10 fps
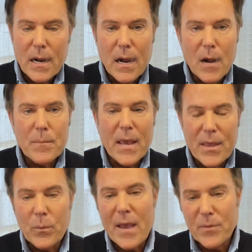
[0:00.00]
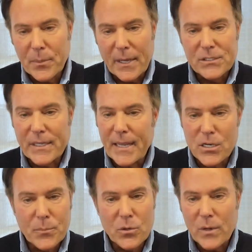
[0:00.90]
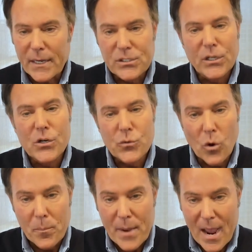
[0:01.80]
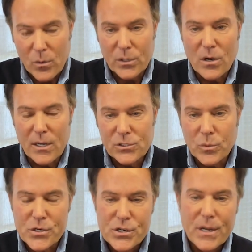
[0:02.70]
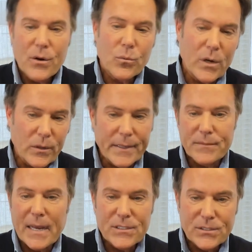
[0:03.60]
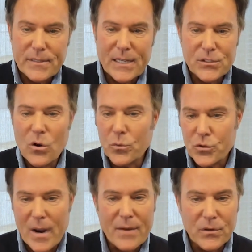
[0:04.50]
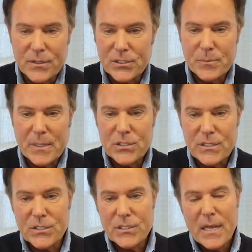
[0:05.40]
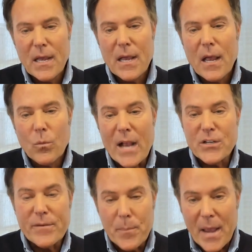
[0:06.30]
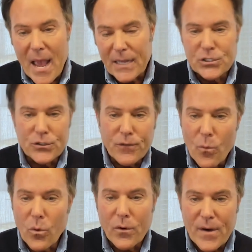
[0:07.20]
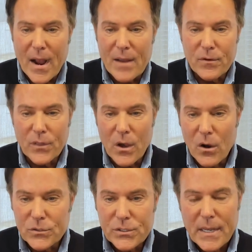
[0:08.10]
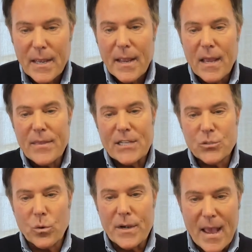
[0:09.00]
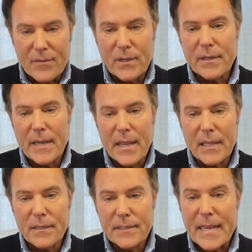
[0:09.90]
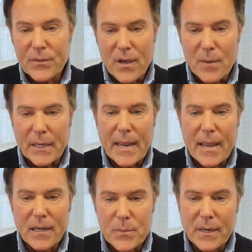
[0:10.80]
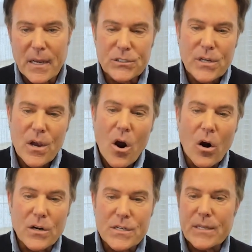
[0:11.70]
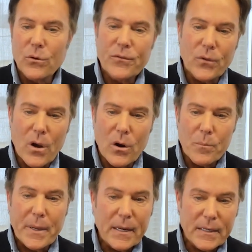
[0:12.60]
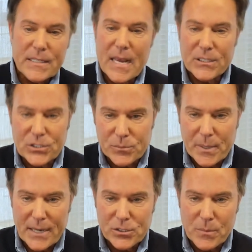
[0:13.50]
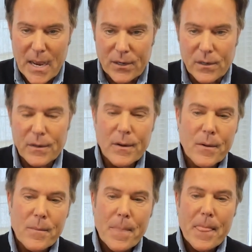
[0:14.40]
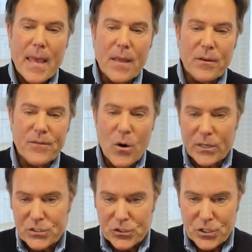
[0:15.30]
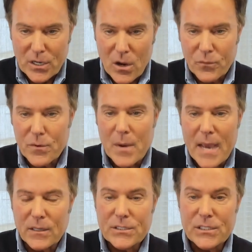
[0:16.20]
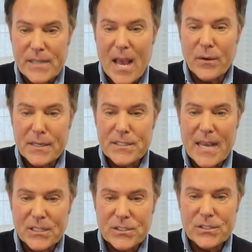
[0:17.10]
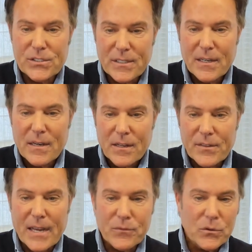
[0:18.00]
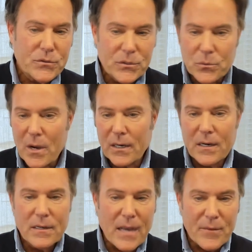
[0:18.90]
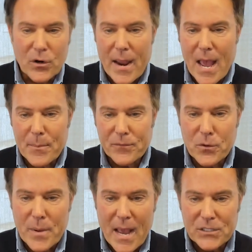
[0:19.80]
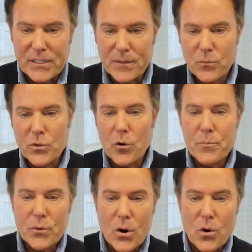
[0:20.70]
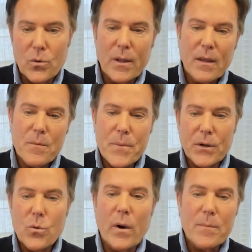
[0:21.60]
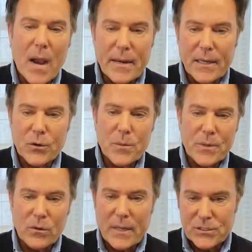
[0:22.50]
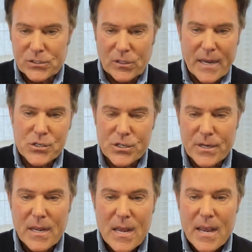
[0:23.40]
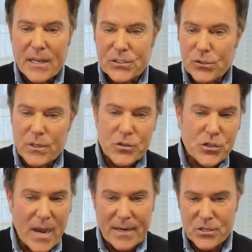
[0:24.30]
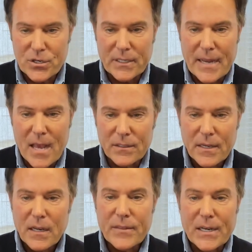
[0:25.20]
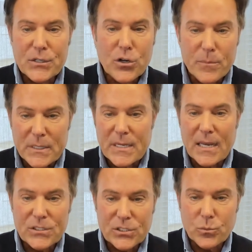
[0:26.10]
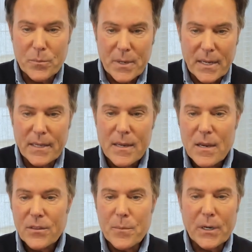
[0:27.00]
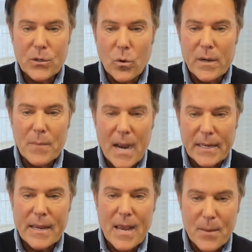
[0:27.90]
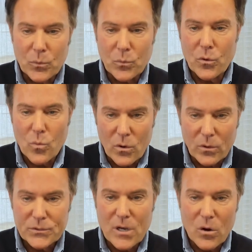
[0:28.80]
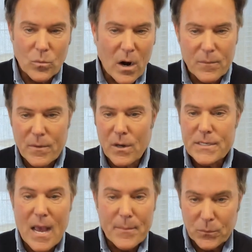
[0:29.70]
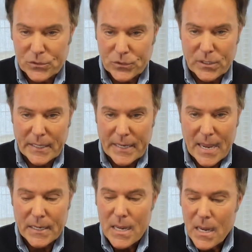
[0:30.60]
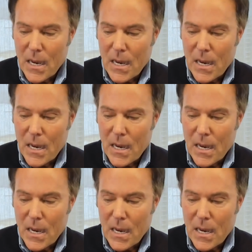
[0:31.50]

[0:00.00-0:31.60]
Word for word: Um, and then we have a place again to put rigs and control power costs, which really that's that's the whole driver of this business. We actually have a package of four or five of those, and that's where Nevin and Keith come in handy because our deal flow, being a Texas-based miner, and the focus, as you know, for miners is now in Texas. Thankful to uh, Governor Abbott for passing real pro Bitcoin mining and crypto legislation. As soon as China shut down, they determined Texas would be the Bitcoin mining capital of the world. So our, our timing was good again.